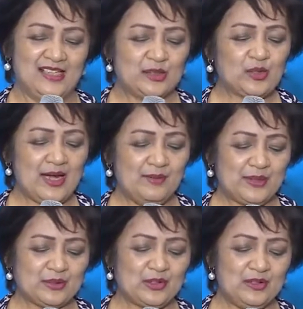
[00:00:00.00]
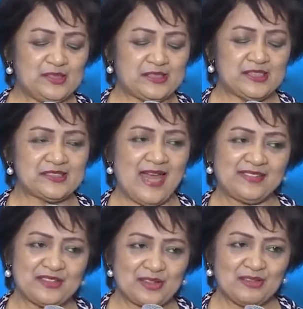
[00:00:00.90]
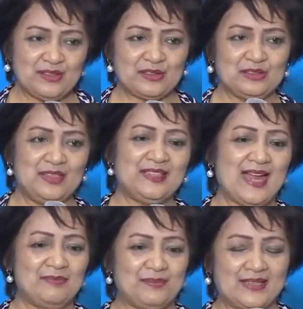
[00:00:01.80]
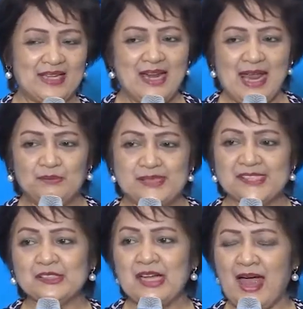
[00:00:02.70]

to a hematologist. Nothing wrong with doing that, but I'm just